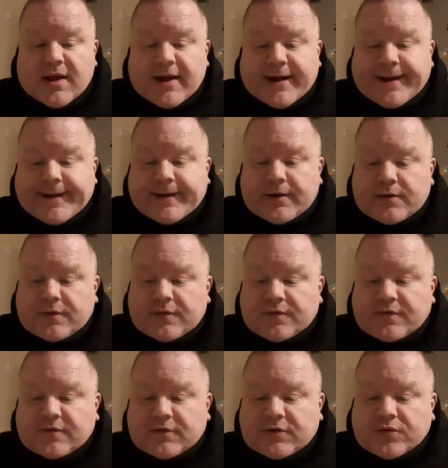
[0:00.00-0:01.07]
And
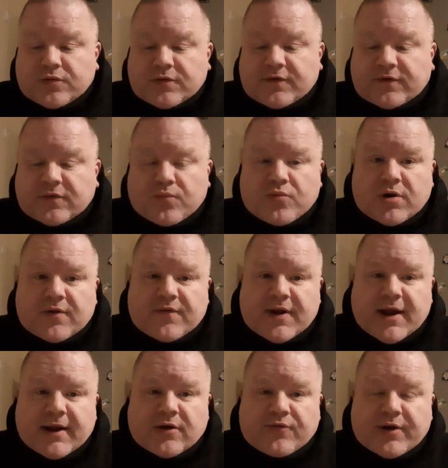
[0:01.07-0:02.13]
there was somewhat of an
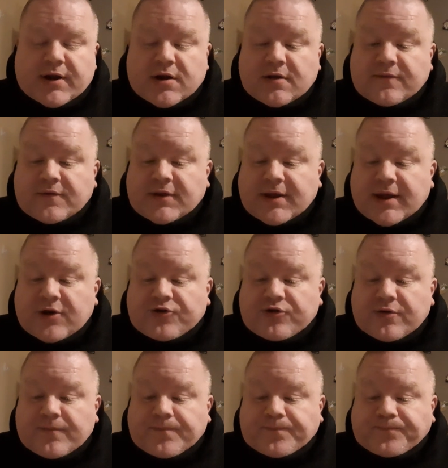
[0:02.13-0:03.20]
angry
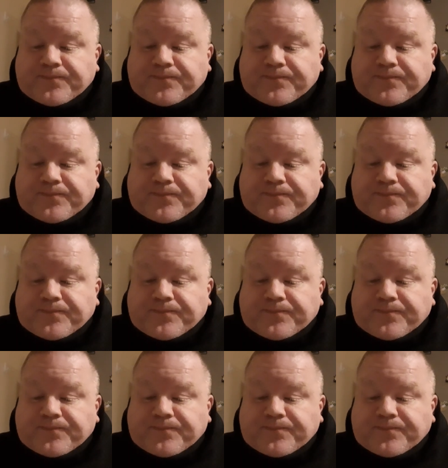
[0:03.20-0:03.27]
confrontation